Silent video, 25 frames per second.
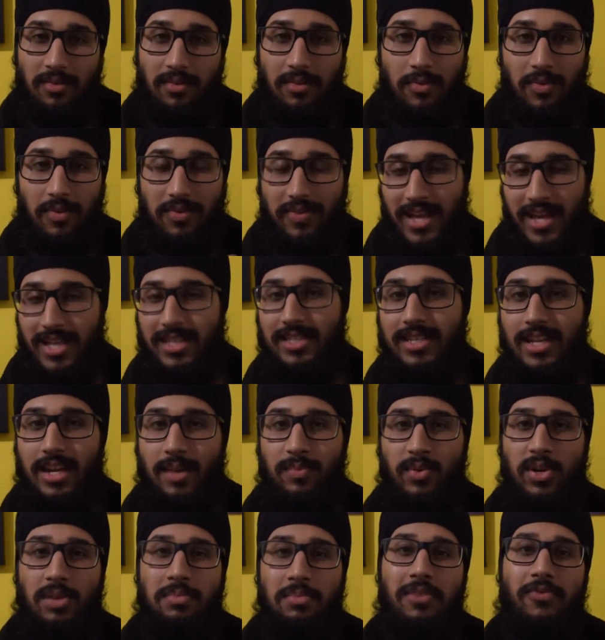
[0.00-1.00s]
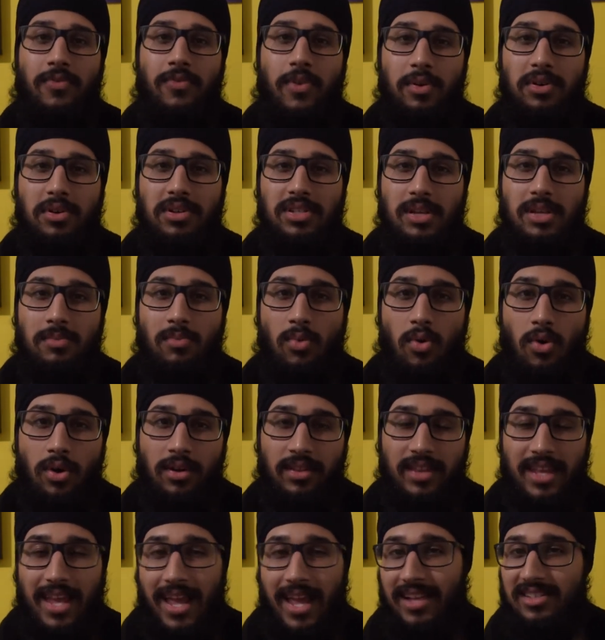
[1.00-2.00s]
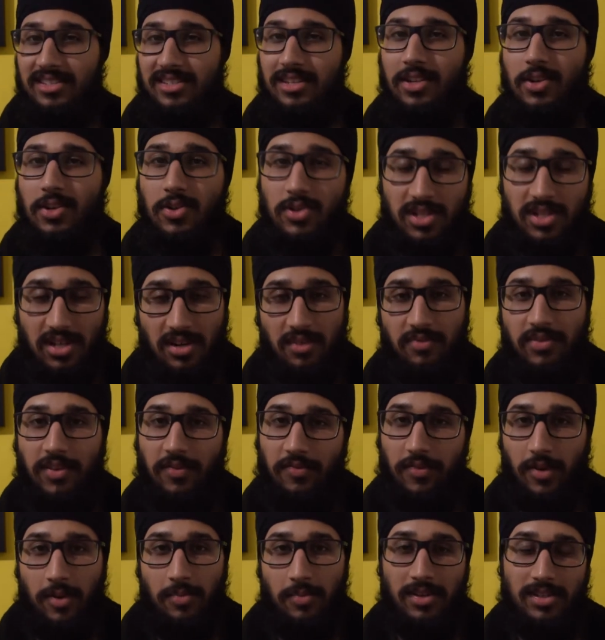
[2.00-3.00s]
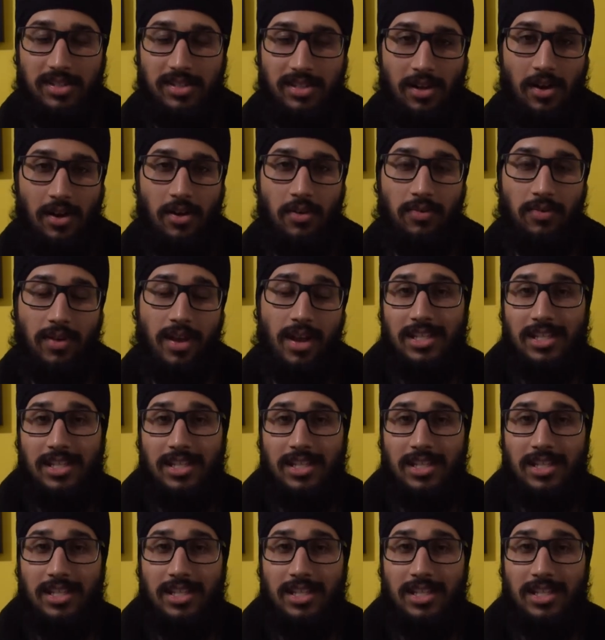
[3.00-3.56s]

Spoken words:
With that said, I'm going to be focusing more on the execution of the film itself.